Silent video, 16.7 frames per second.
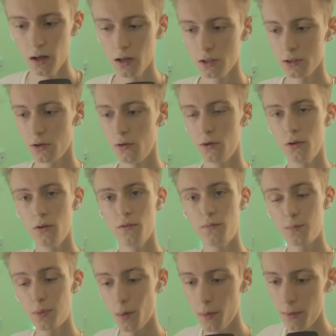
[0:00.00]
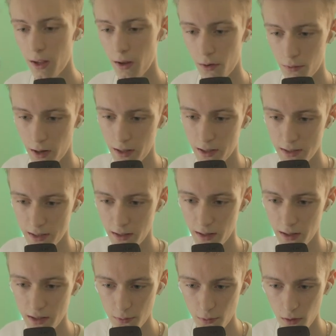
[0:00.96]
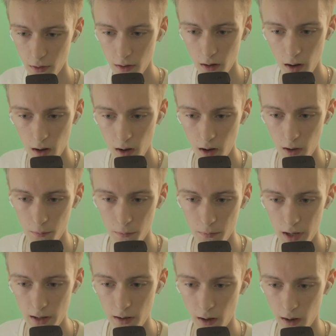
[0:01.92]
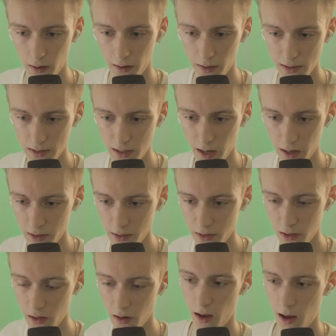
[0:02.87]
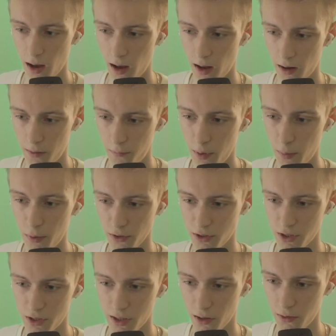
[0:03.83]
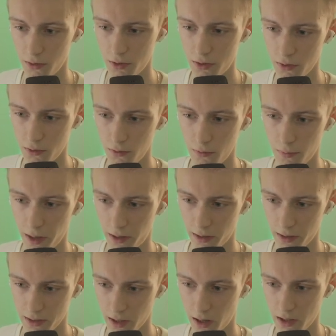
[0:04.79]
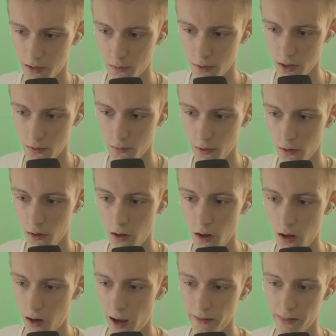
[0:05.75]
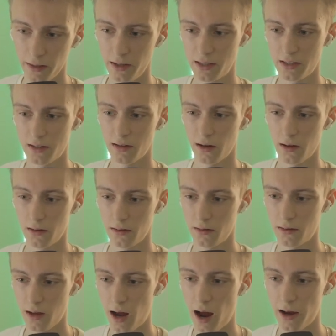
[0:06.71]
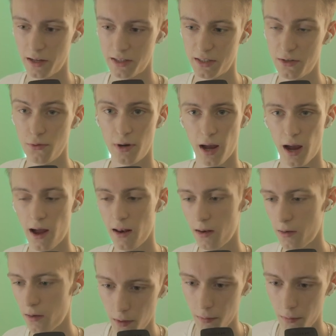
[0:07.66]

So you've probably already seen one, media and disk cache, and people just tell you to make it as high as possible, at least the highest you can.